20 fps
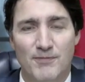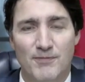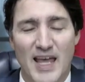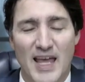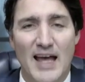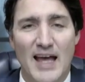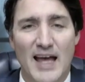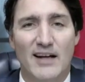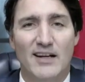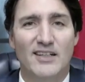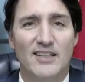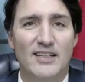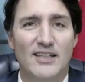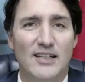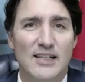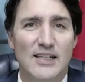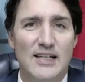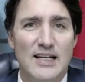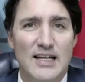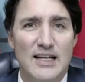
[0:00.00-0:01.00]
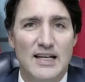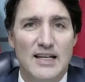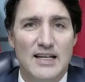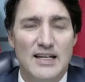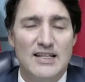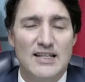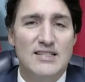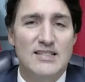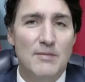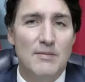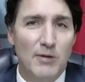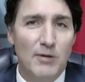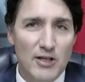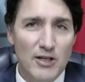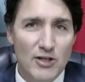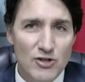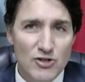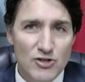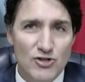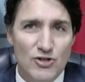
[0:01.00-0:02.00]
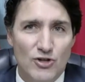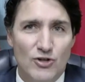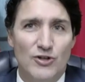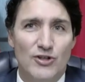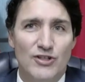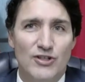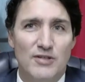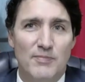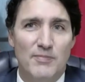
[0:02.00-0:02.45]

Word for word: Canada is deeply concerned